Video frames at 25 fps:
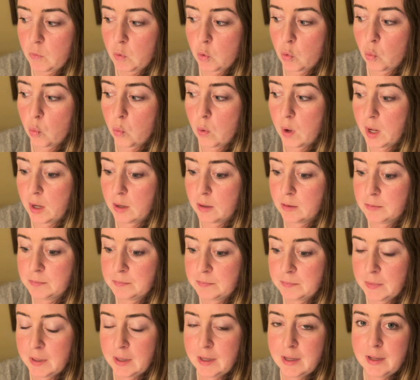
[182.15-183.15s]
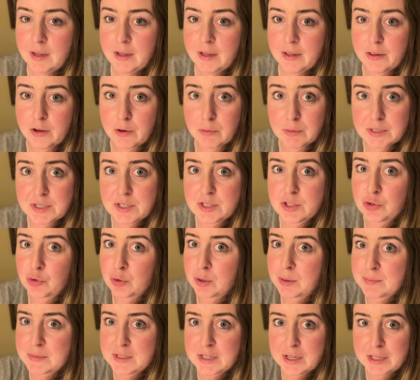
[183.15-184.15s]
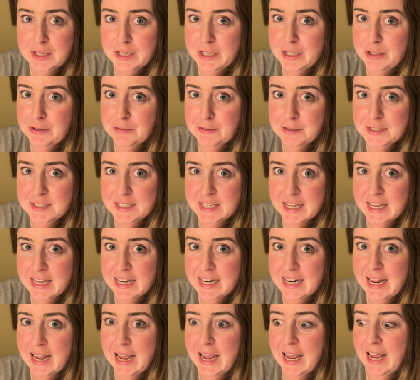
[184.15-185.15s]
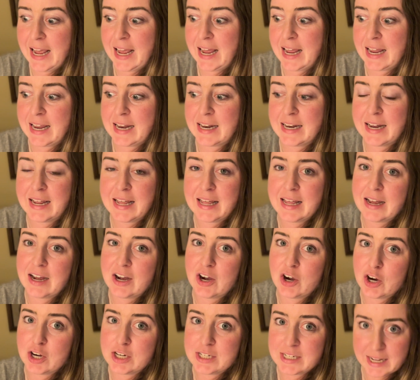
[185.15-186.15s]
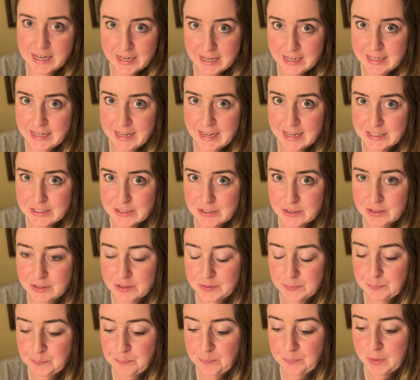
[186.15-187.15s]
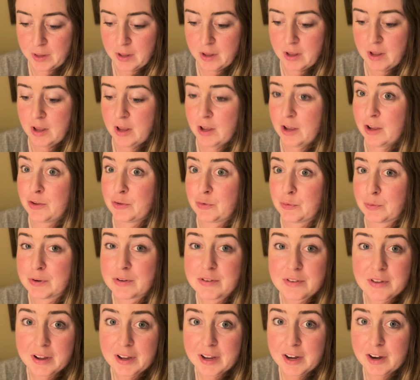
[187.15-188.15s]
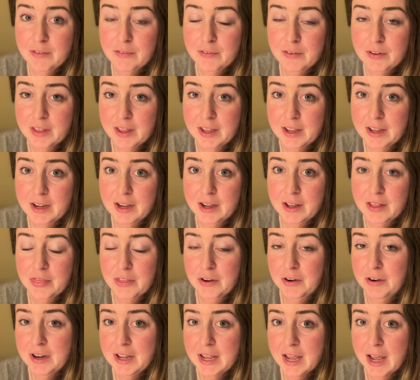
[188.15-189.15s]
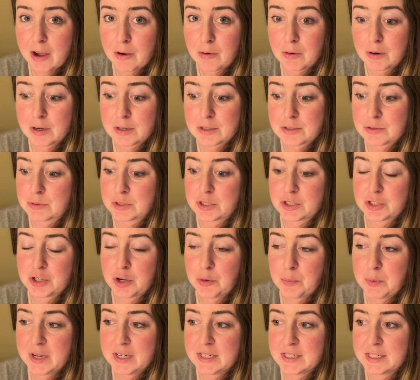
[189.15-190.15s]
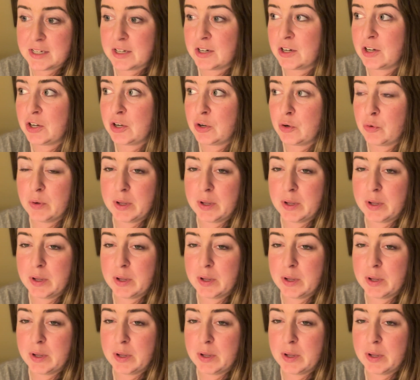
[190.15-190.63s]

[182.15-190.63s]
Well, there were storms all in Houston and our deadhead canceled. So we're stuck here for like 30 hours, which no big deal.